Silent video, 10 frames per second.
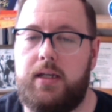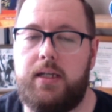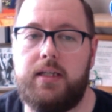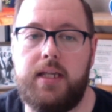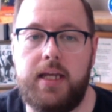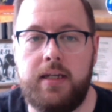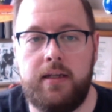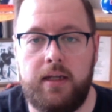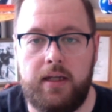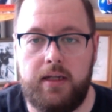and
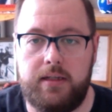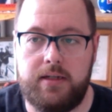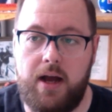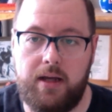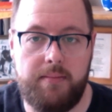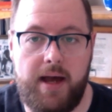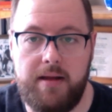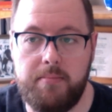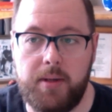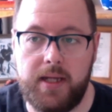then talk about
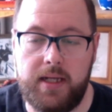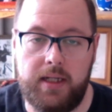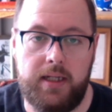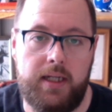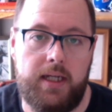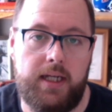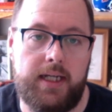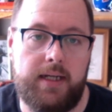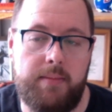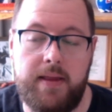it. But
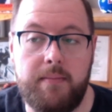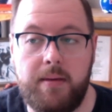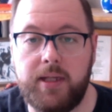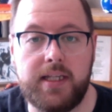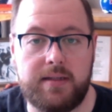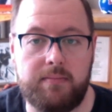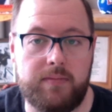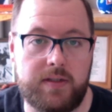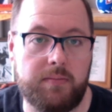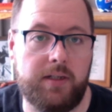and then maybe get
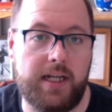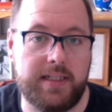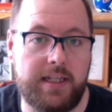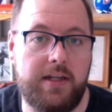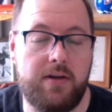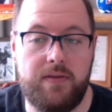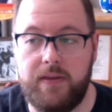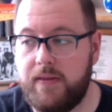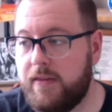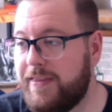some clients in here.
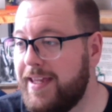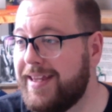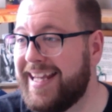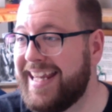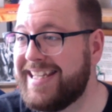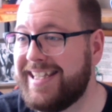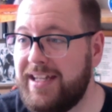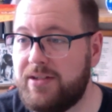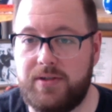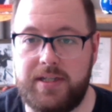The thing that is
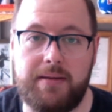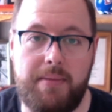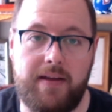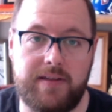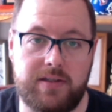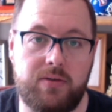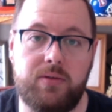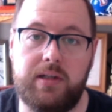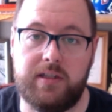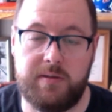interesting about this
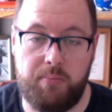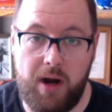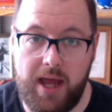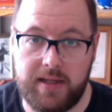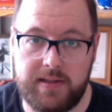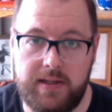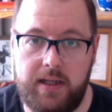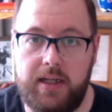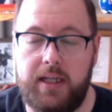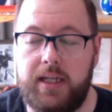Google Express
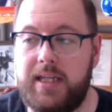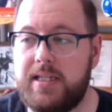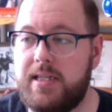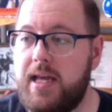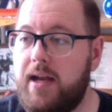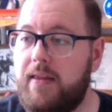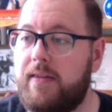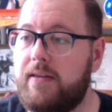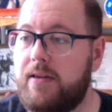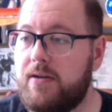is
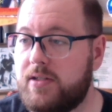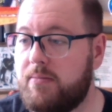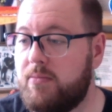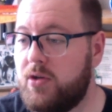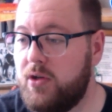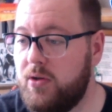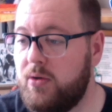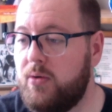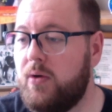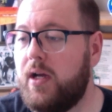that there's some
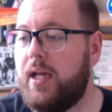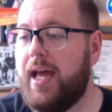new